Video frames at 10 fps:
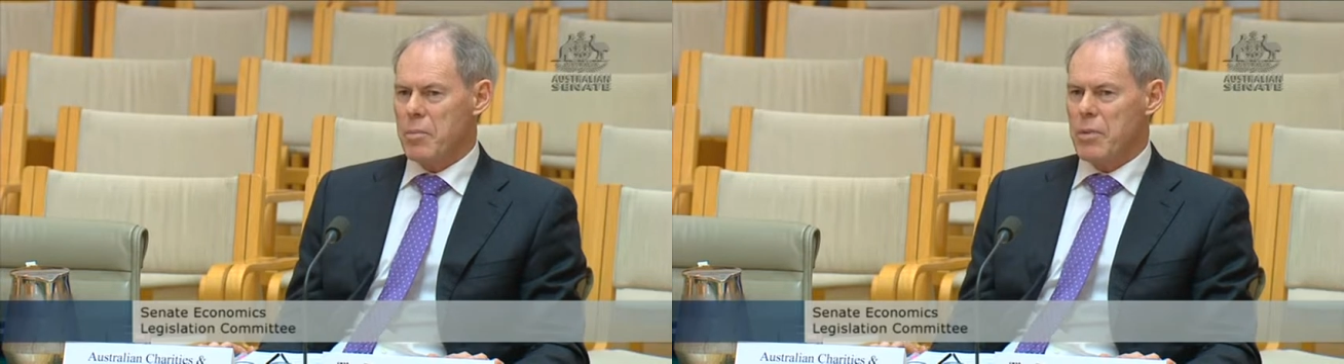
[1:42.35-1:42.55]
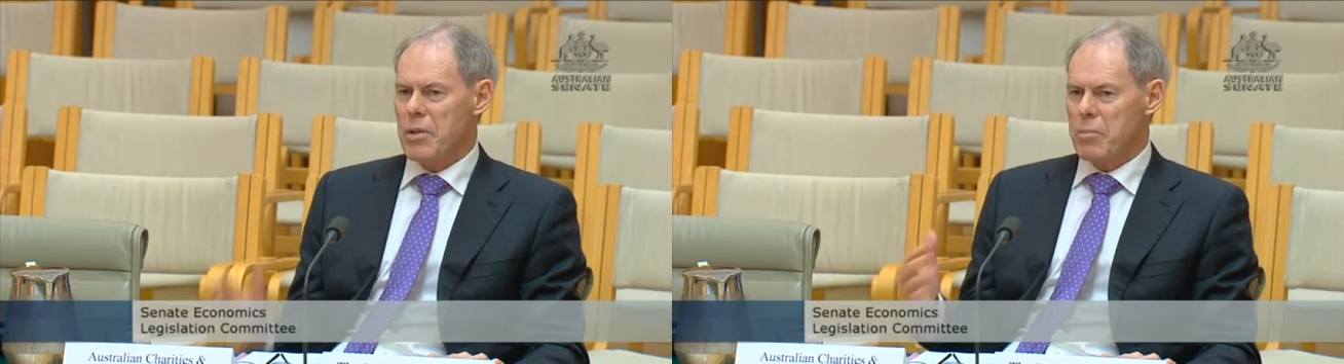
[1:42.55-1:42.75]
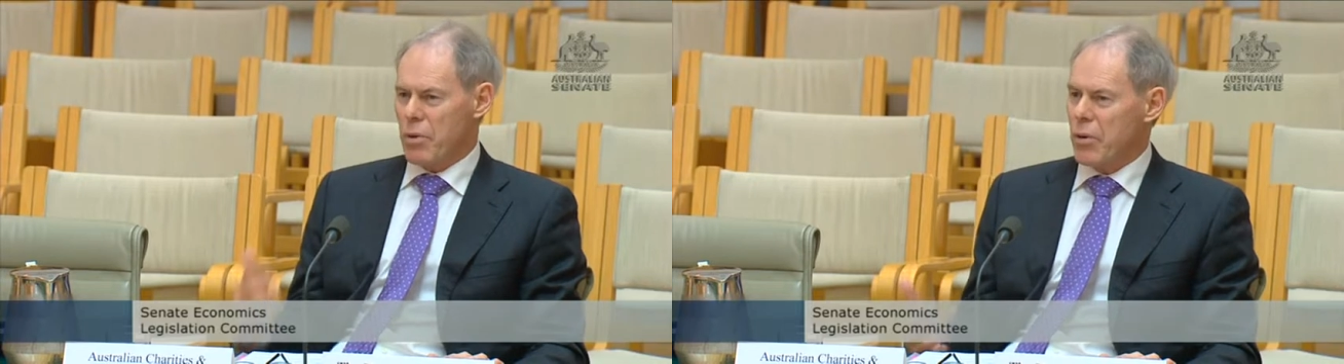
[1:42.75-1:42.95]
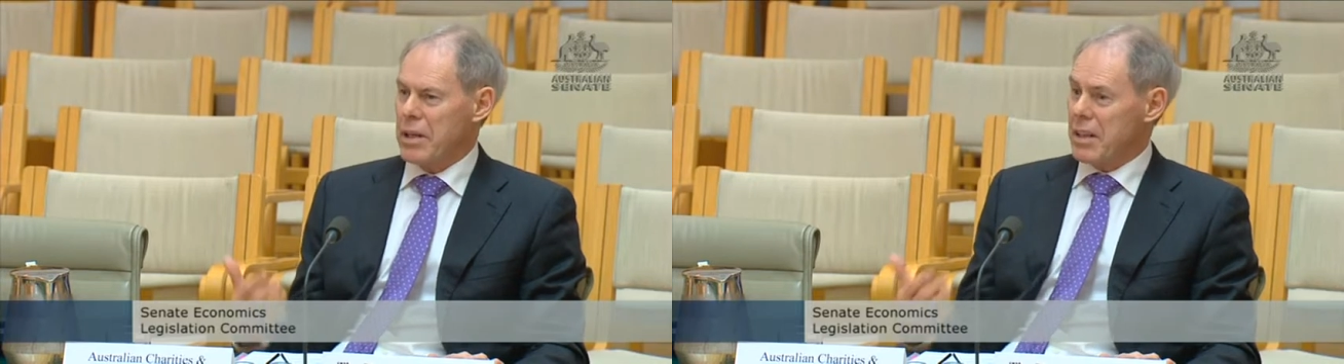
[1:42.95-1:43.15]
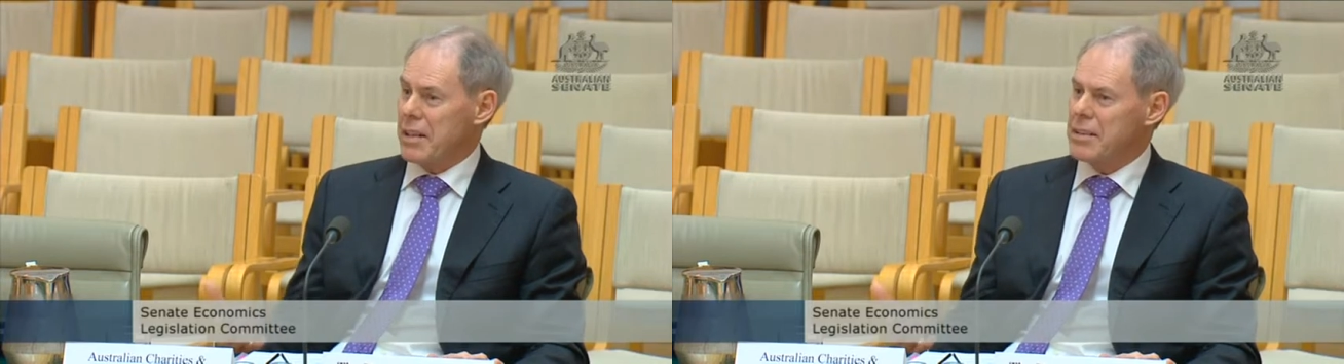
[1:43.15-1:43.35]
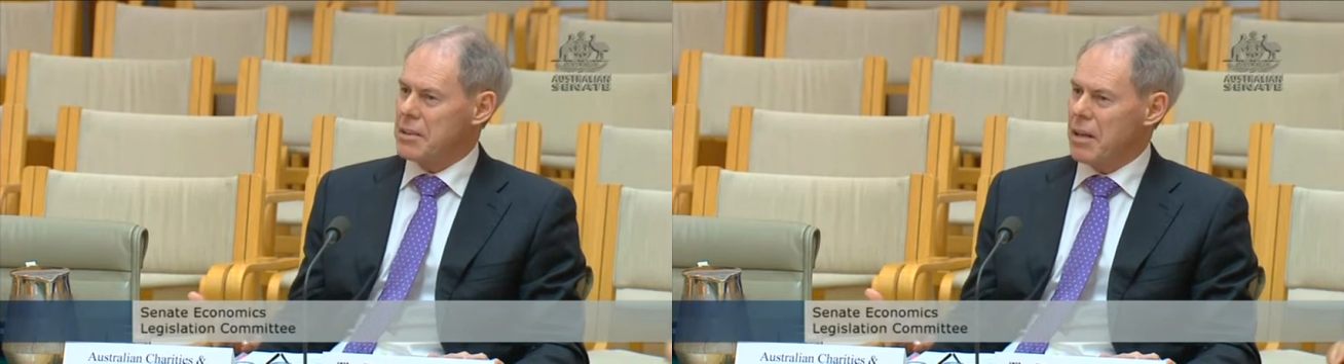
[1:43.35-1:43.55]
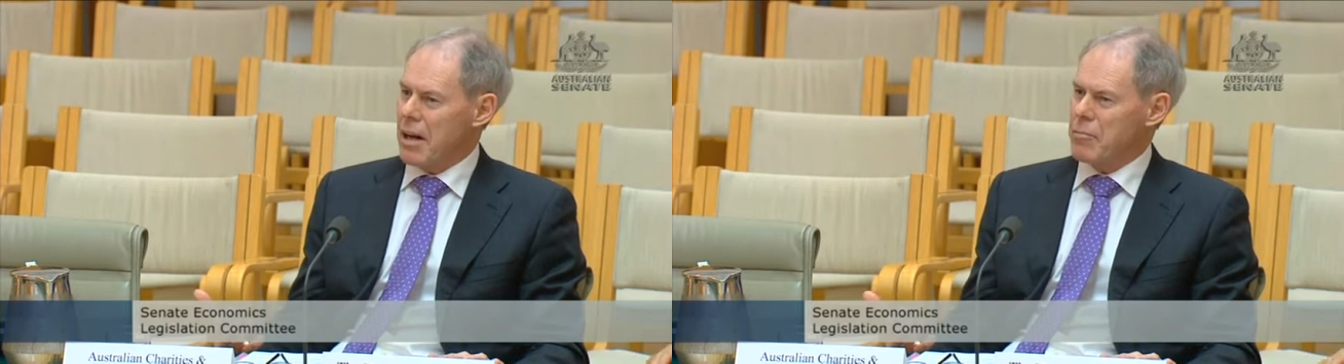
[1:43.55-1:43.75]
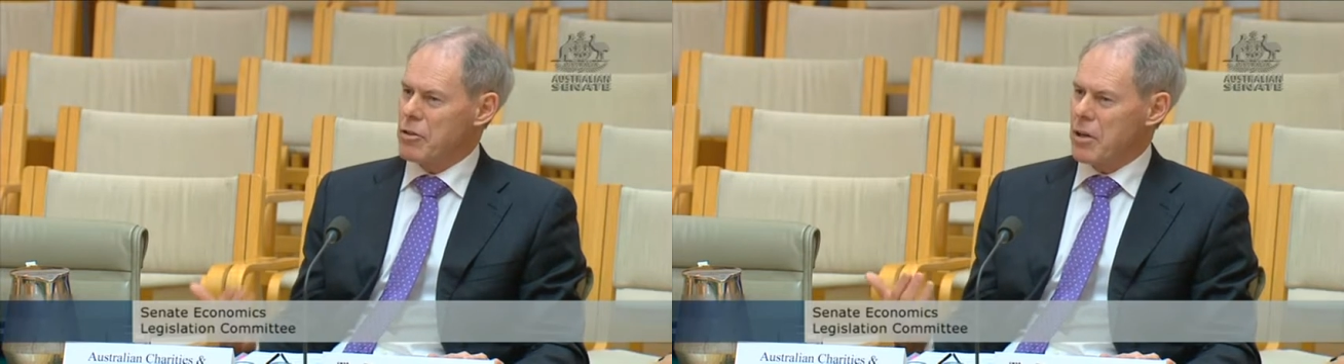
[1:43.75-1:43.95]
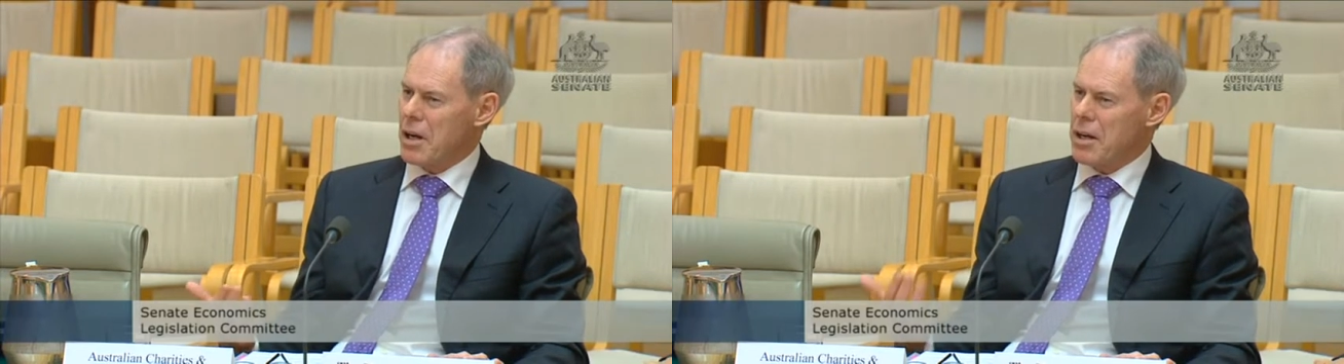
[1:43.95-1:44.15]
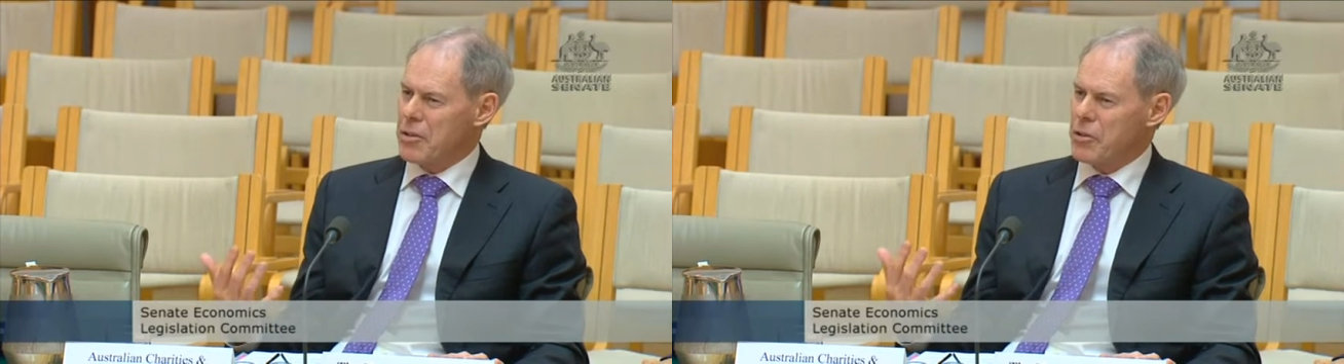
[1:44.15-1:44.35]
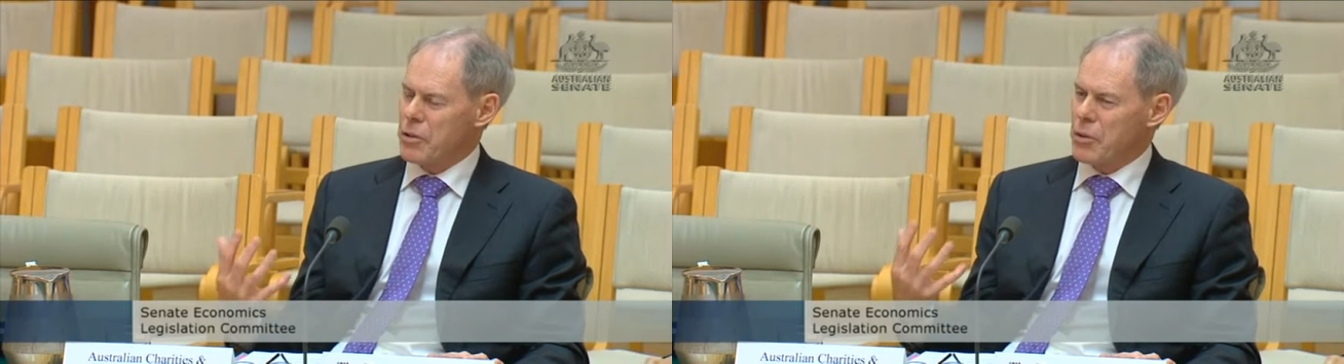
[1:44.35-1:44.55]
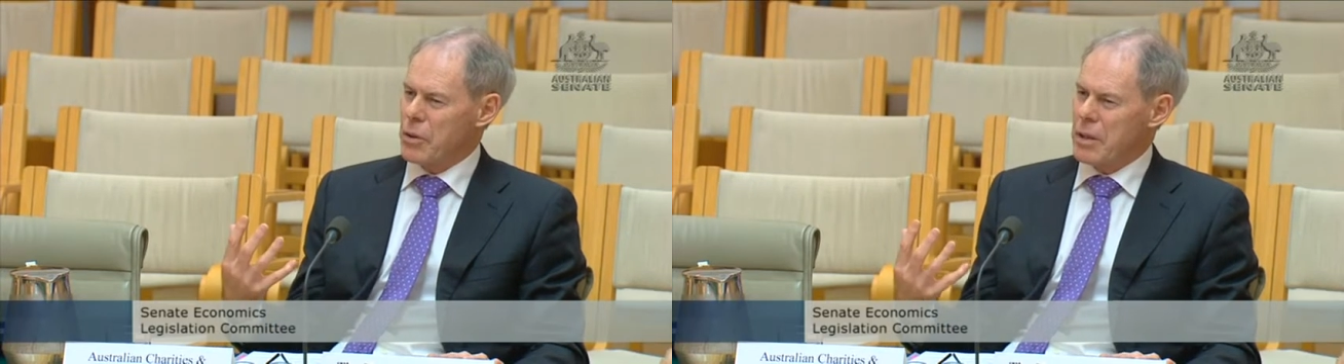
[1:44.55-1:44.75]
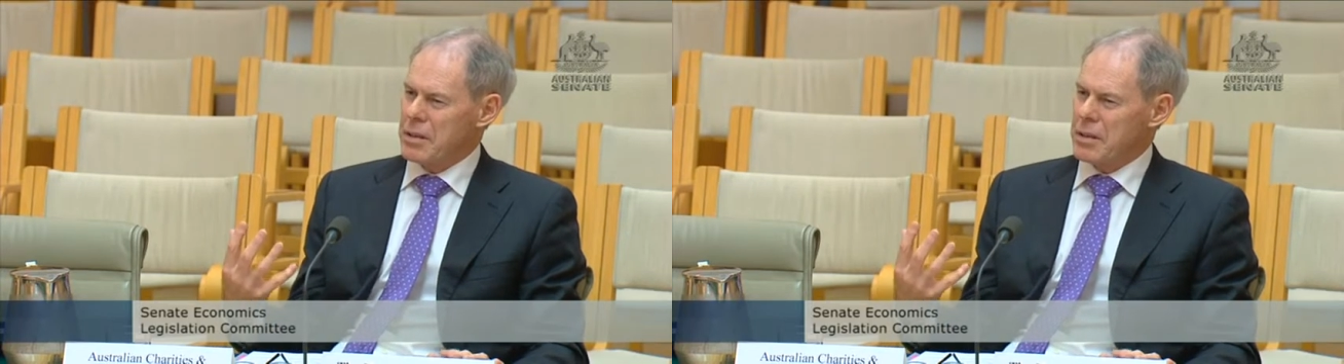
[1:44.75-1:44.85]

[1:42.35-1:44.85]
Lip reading: but the point is I'm trying to